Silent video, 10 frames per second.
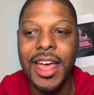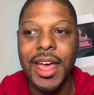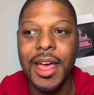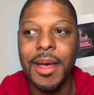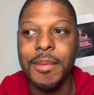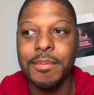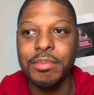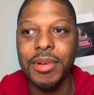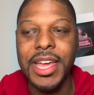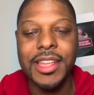
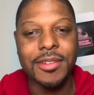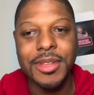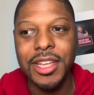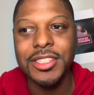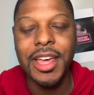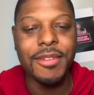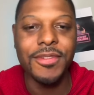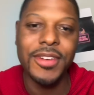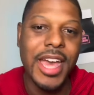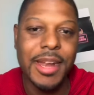Brett, we also
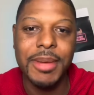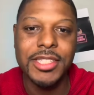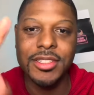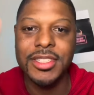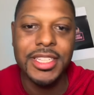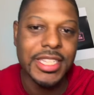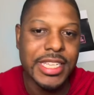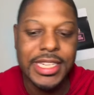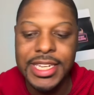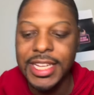haven't forgot about you
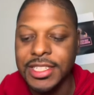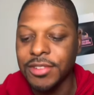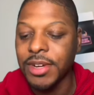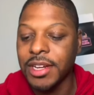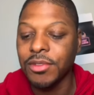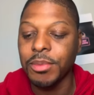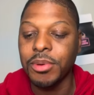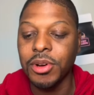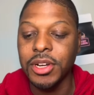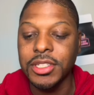sending your dick to random
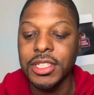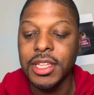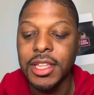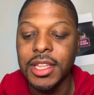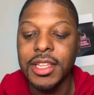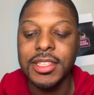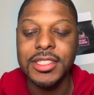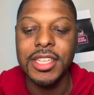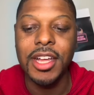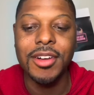reporters.
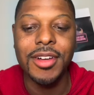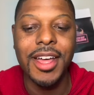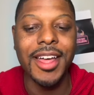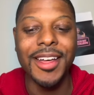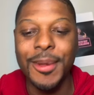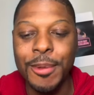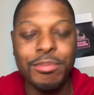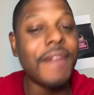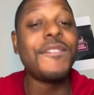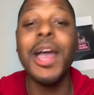So,
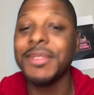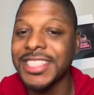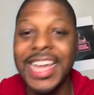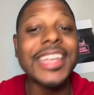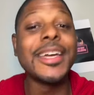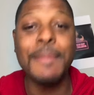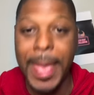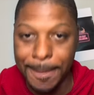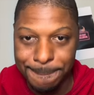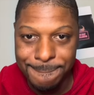Brett Favre is not a good
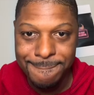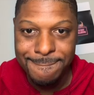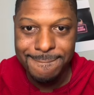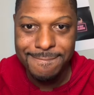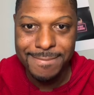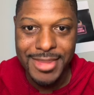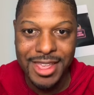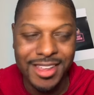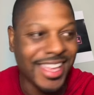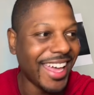man.
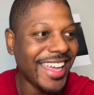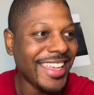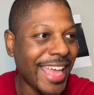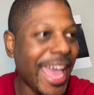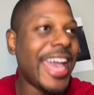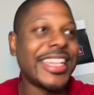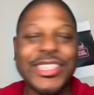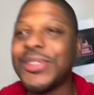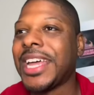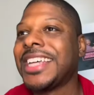Okay?
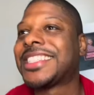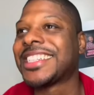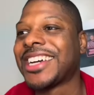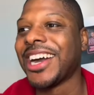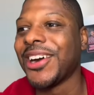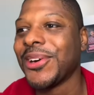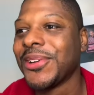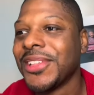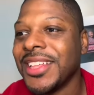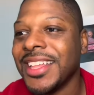And 2 days
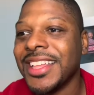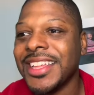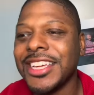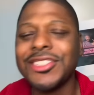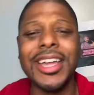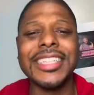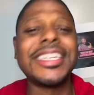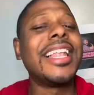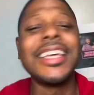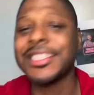ago, he tried
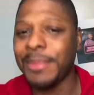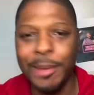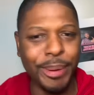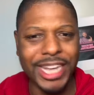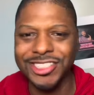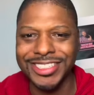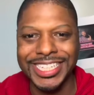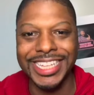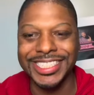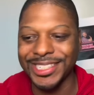to tell us about
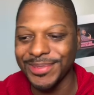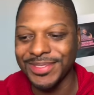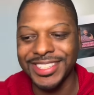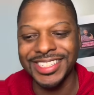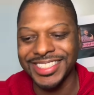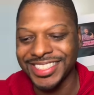patriotism.